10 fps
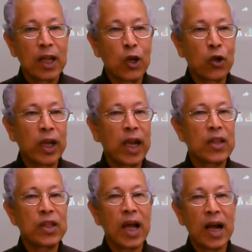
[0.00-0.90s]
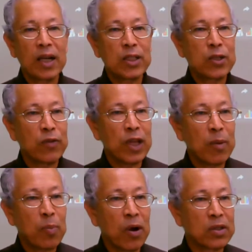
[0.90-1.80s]
looking at the Acts of
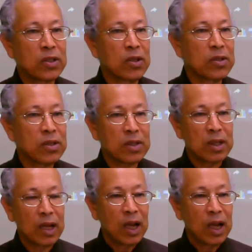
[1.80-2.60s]
the Apostles,